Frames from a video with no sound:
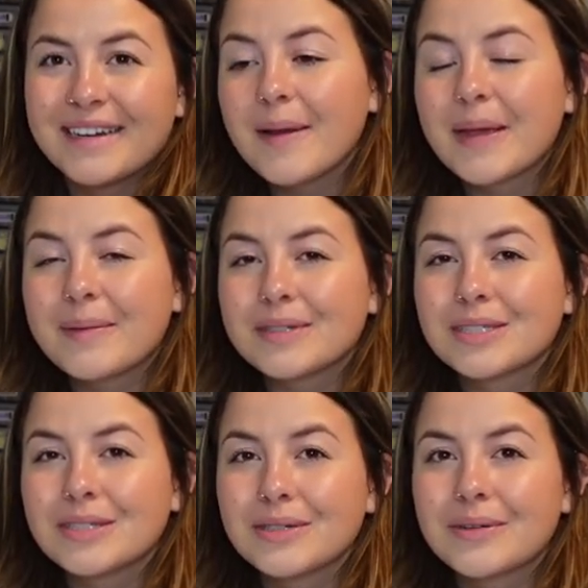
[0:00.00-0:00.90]
I'm able
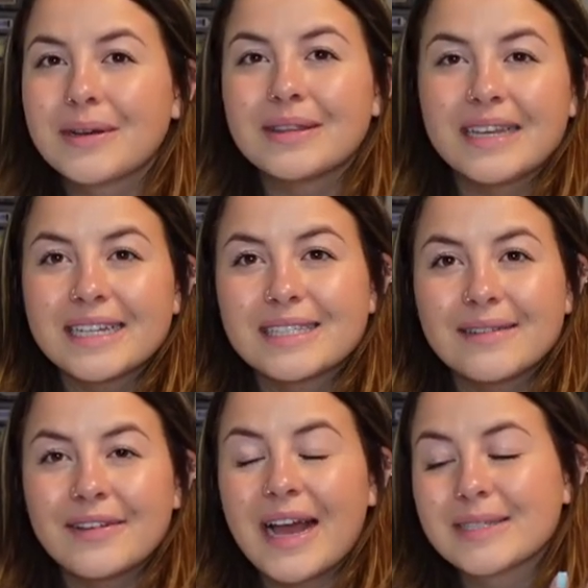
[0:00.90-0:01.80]
to do this
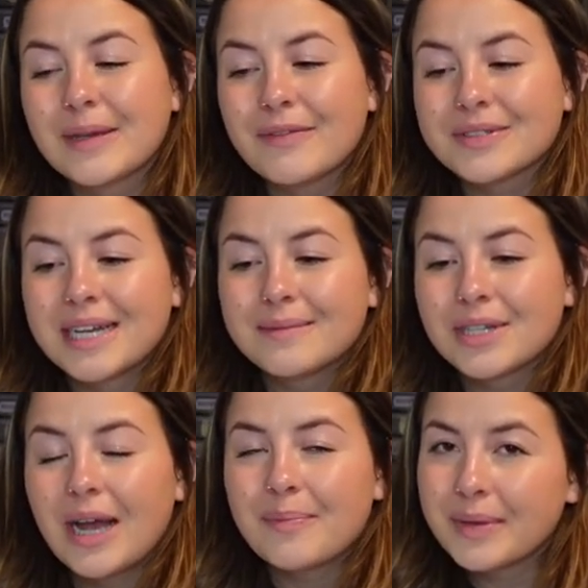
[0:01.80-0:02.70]
as my full-time
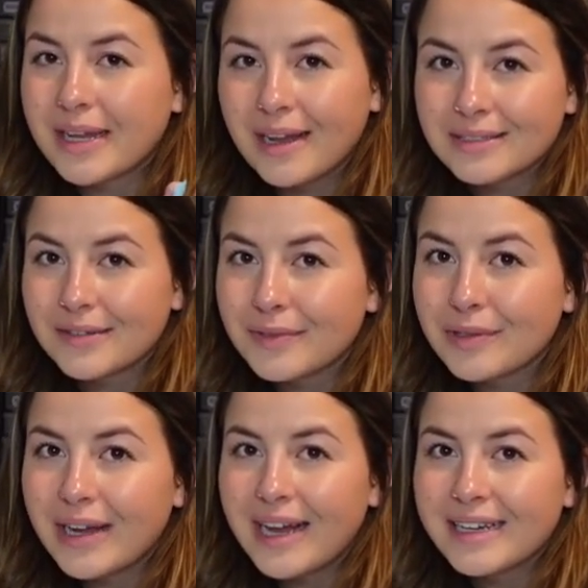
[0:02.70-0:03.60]
job because of
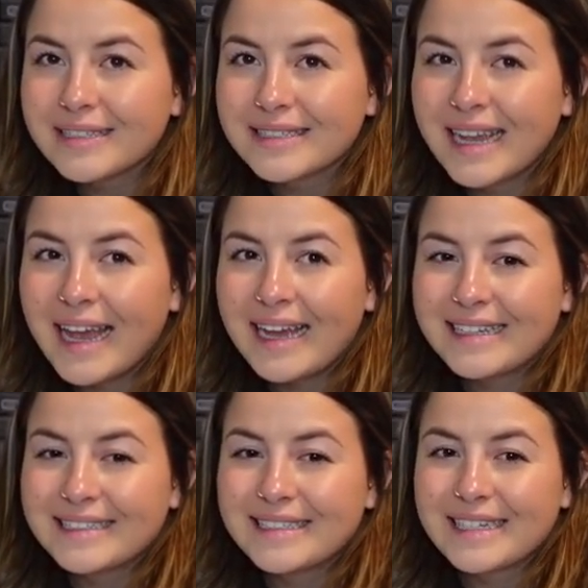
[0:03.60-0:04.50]
you guys,
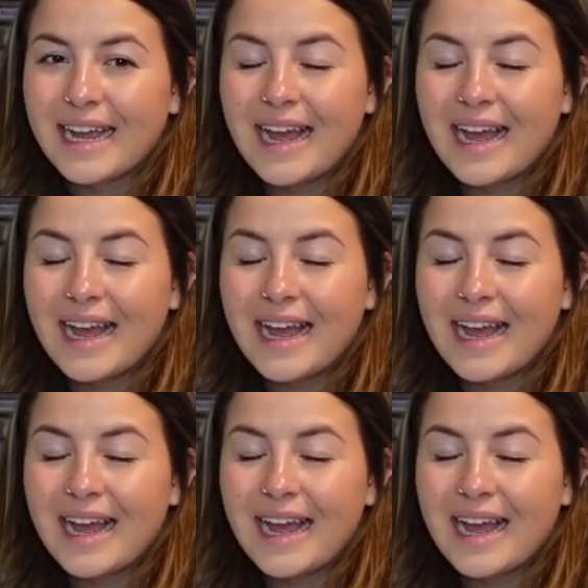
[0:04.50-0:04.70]
and